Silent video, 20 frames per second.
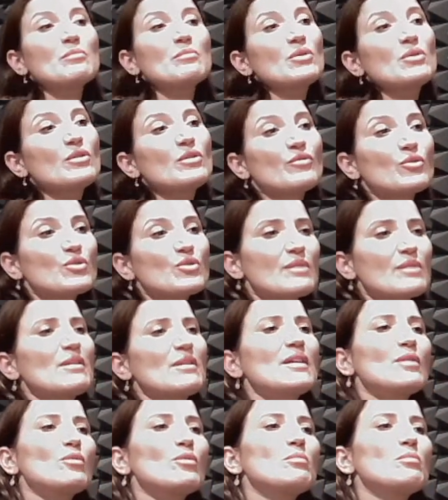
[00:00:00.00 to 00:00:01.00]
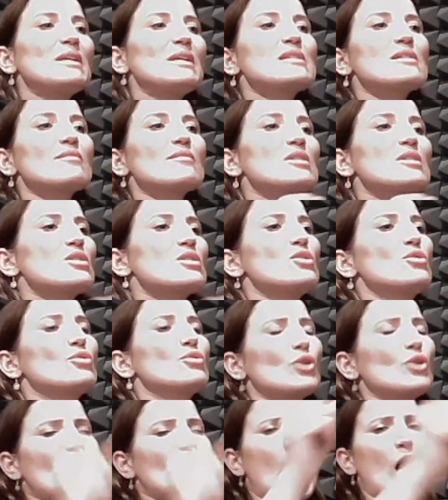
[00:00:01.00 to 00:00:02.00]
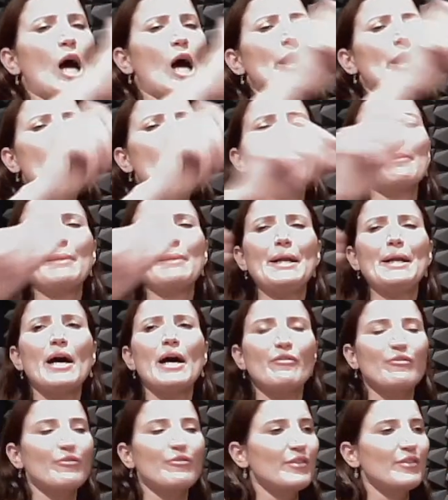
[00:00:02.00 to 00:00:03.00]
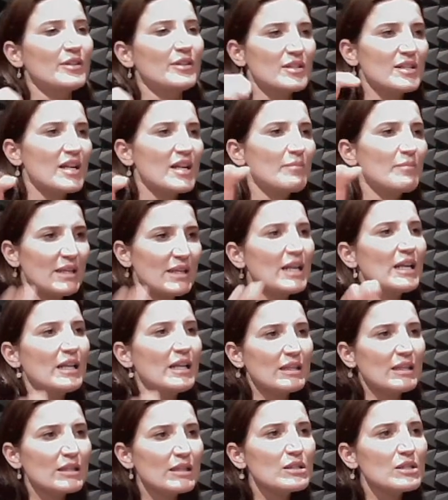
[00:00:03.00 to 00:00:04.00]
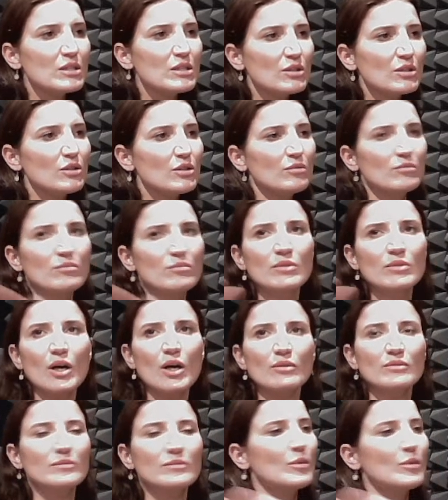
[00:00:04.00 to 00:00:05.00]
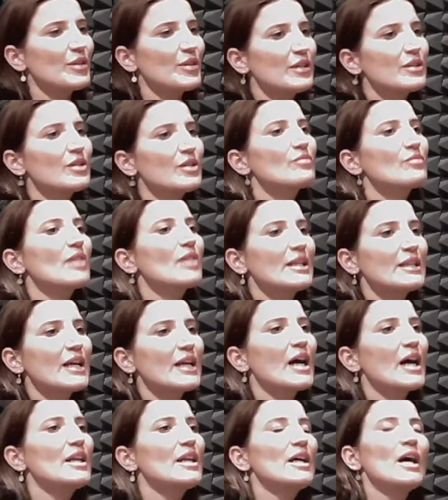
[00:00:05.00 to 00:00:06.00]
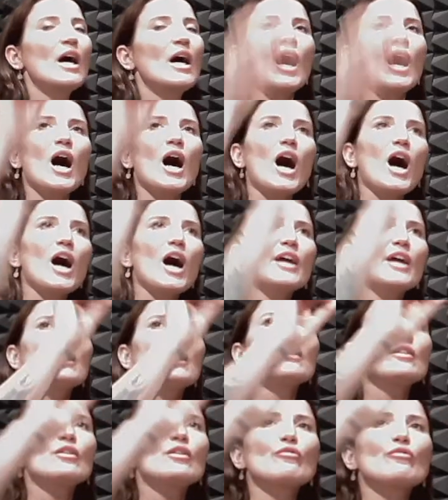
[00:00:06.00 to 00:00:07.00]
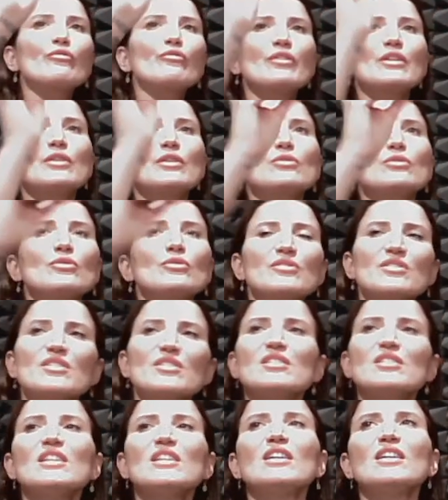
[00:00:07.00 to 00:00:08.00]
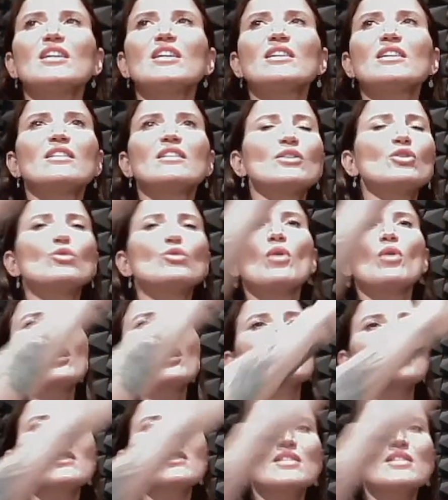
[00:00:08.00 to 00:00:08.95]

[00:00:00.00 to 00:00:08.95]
beautiful, something that would mean something to you, not I am enough. Does that mean anything to you? No. Well, then don't write that. I feel seen, you are